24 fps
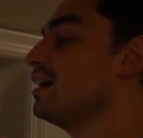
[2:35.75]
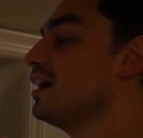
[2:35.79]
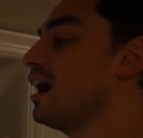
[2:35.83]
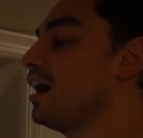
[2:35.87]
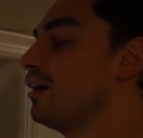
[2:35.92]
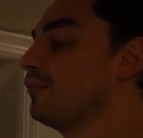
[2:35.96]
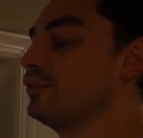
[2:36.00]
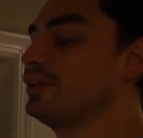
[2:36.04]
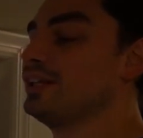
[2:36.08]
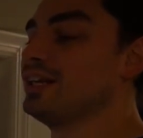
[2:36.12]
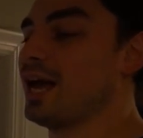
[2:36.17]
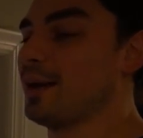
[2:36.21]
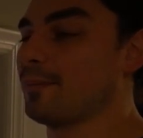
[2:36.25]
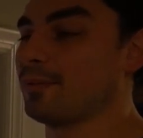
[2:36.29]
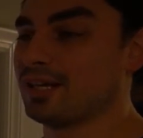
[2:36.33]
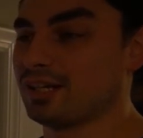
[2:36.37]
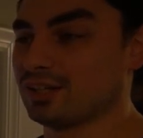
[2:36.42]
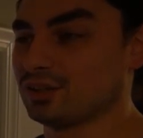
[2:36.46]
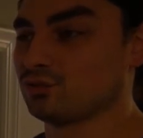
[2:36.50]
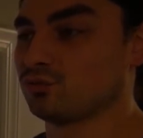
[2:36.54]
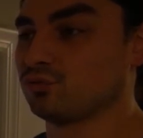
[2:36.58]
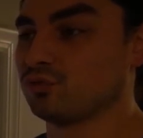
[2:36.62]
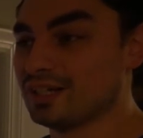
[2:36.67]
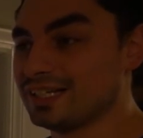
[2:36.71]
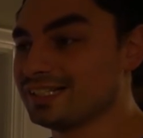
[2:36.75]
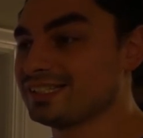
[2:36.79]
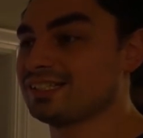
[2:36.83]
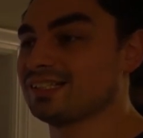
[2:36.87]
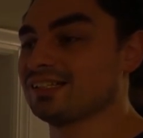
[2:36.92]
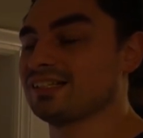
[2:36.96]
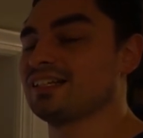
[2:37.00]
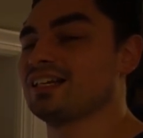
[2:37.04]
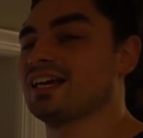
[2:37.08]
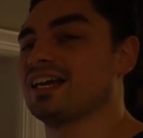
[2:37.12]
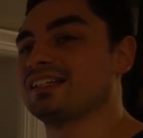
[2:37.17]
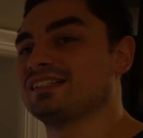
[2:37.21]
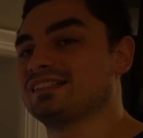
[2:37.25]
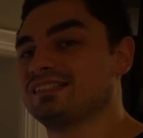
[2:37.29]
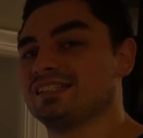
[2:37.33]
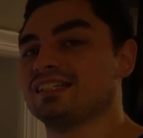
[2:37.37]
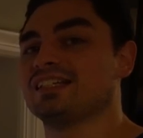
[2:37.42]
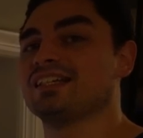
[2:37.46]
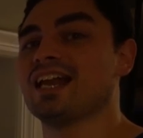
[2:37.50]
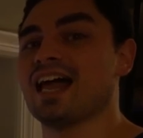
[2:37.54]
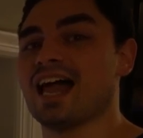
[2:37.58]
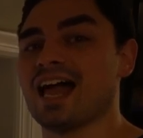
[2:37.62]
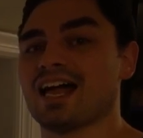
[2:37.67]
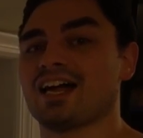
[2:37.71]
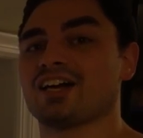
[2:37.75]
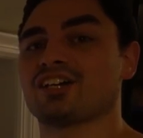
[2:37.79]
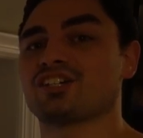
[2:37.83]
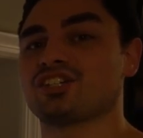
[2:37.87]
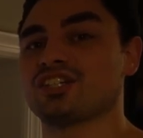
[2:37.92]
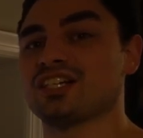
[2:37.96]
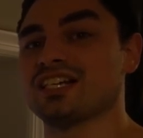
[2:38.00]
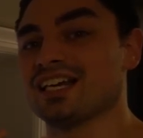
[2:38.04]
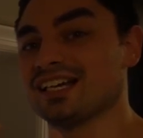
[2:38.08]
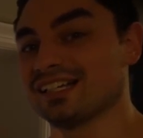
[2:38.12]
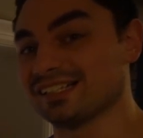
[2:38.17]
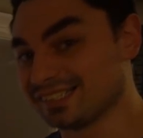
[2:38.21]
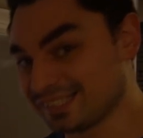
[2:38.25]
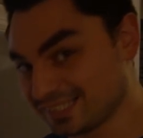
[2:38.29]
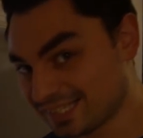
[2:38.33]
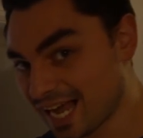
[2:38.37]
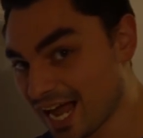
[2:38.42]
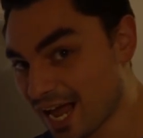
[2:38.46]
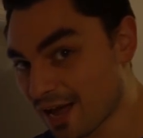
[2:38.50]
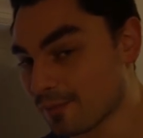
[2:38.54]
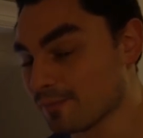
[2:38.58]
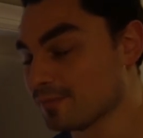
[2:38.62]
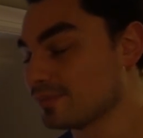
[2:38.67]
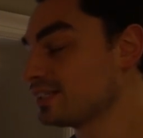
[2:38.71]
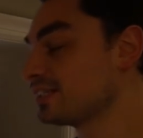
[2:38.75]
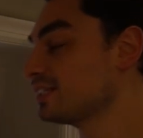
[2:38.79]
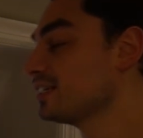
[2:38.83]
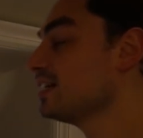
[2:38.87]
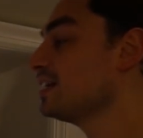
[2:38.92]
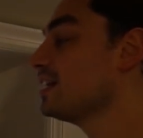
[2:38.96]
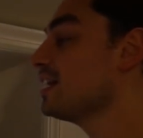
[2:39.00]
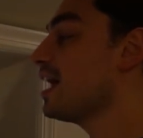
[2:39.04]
I'm really happy because recently I did actually attempt